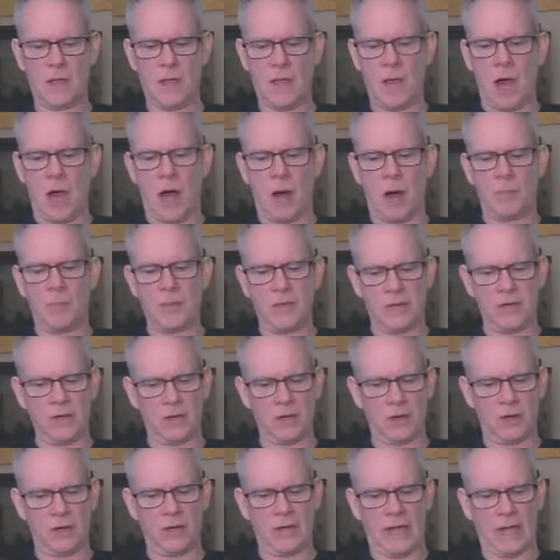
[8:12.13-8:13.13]

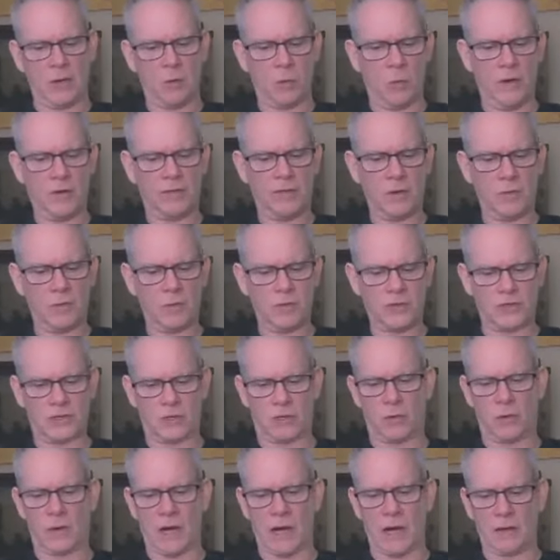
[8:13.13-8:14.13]
appeared, and with him was a
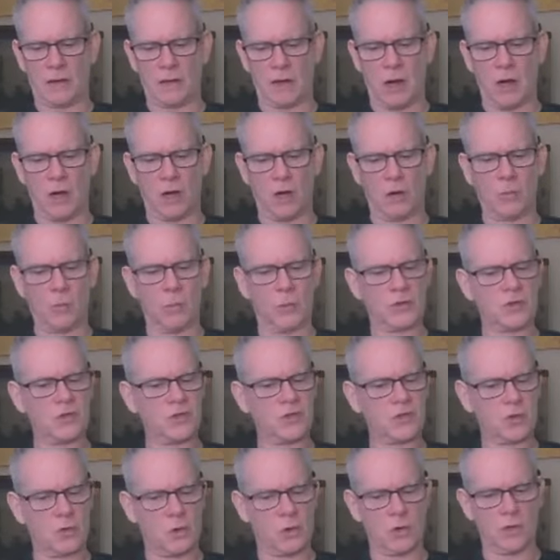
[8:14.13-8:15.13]
crowd armed with
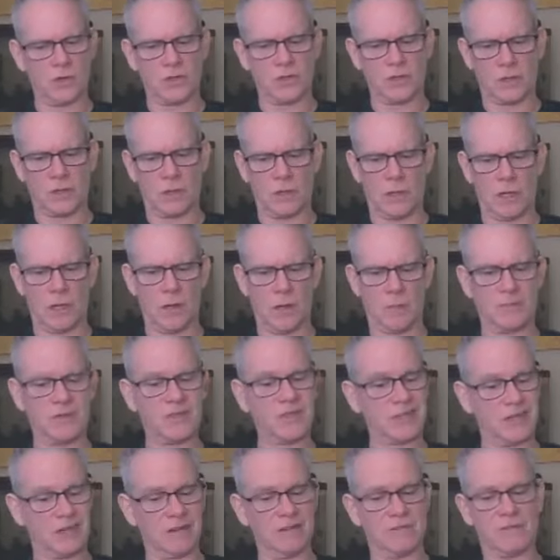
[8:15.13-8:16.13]
swords and clubs
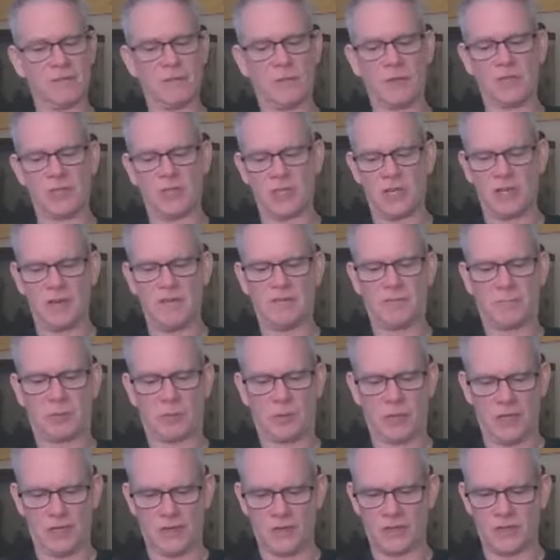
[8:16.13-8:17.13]
sent from the chief
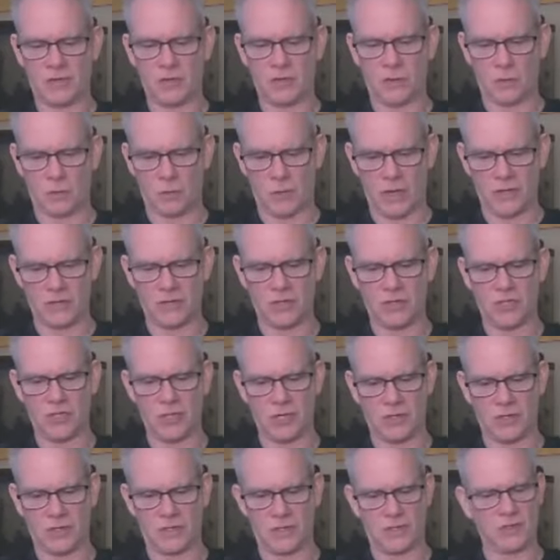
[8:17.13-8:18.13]
priests to arrest
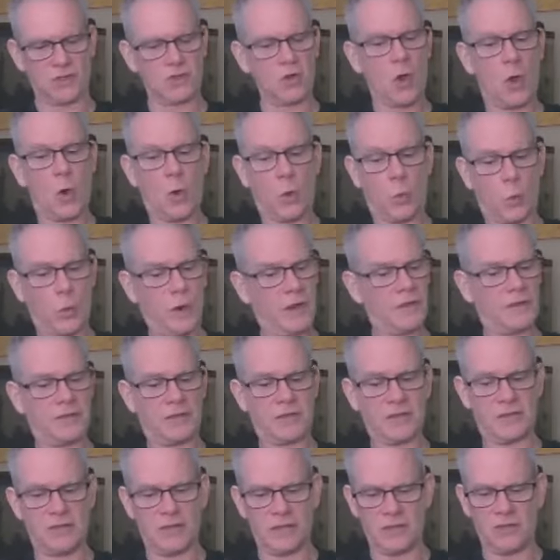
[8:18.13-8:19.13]
Jesus with
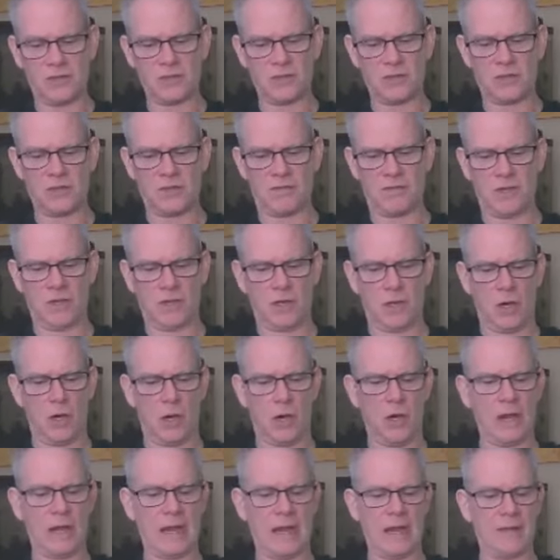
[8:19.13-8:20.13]
the teachers of the
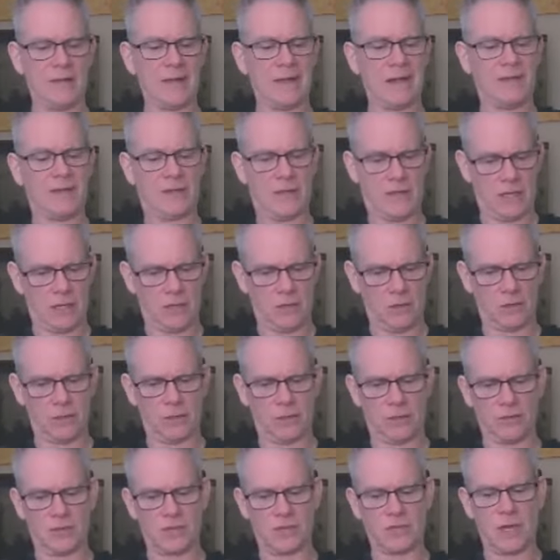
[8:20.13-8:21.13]
law and the
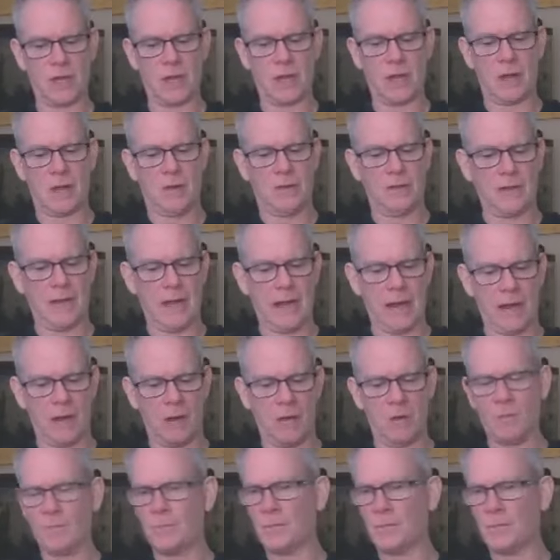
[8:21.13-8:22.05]
elders. Now,